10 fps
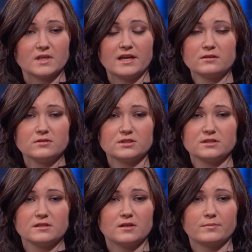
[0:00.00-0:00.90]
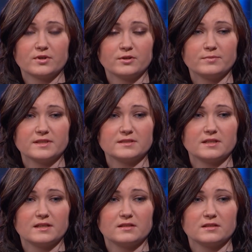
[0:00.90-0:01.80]
I don't think she did it on purpose.
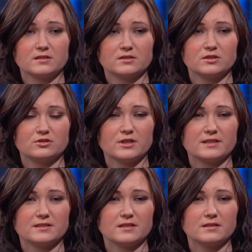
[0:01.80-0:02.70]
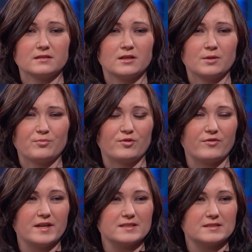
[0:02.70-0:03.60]
I think she tried to
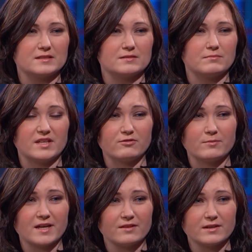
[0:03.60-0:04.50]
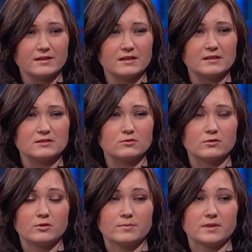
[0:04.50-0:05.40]
prevent me from having an eating
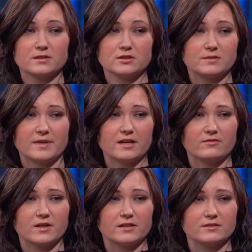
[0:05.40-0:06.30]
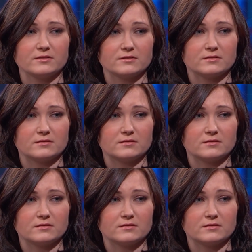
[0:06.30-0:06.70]
disorder, but it just backfired.